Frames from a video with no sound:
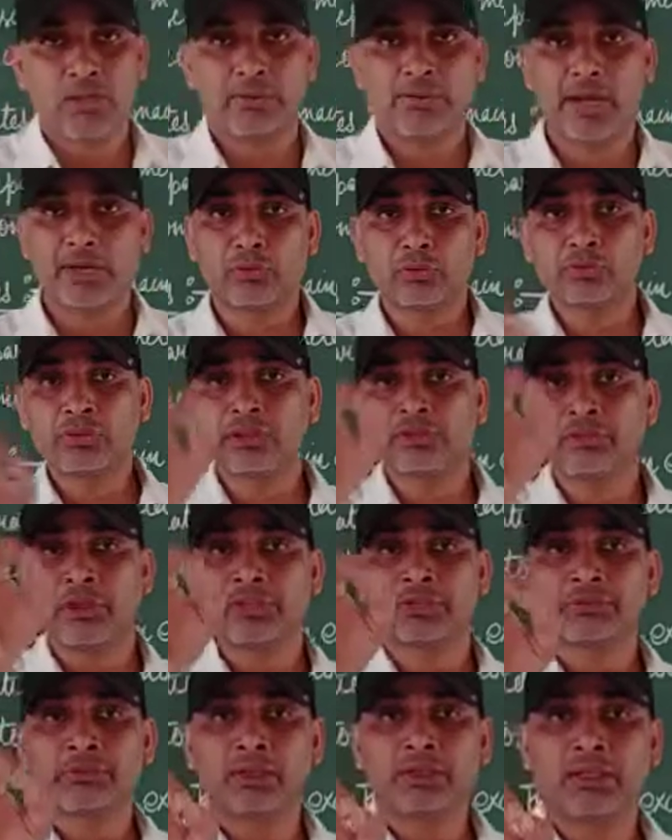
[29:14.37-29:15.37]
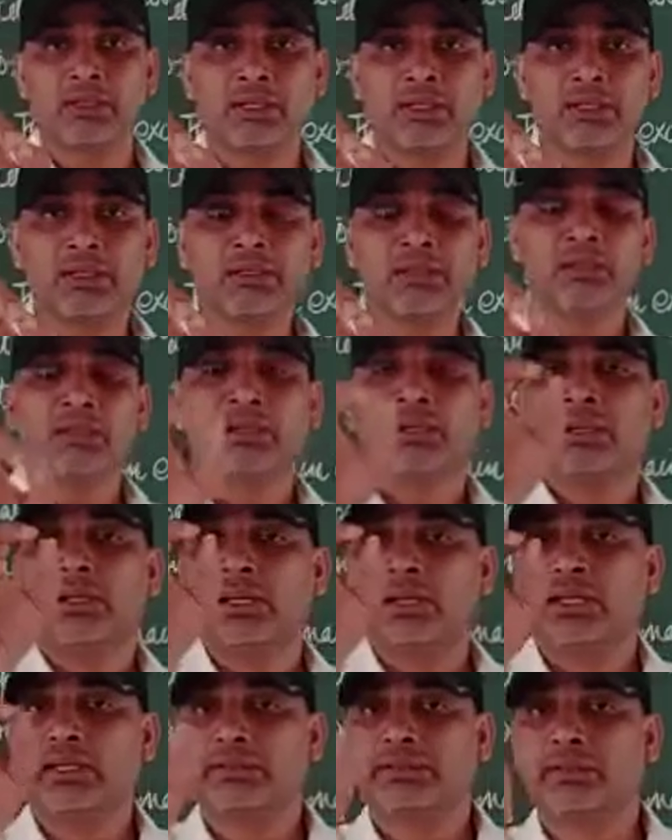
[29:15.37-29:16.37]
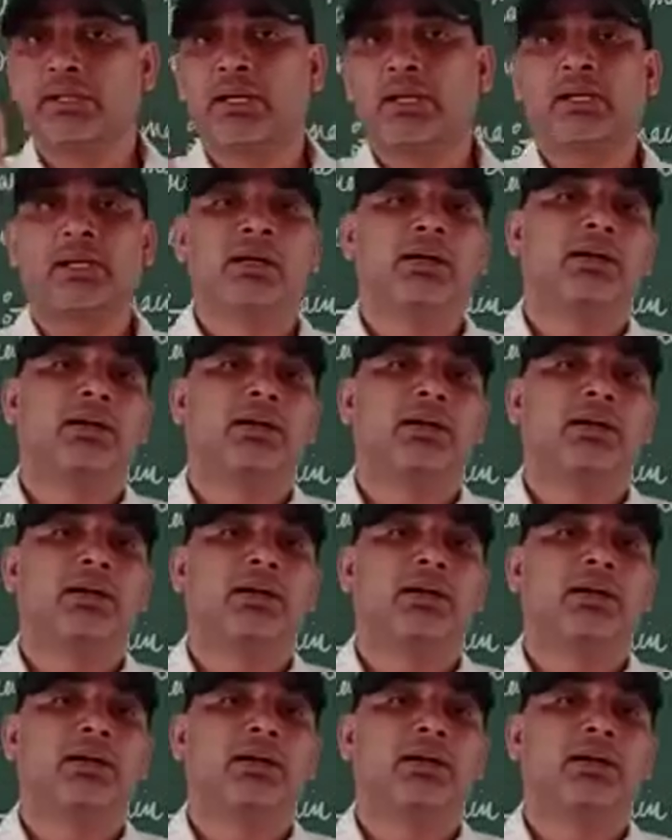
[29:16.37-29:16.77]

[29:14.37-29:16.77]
Nitrogenous waste material is the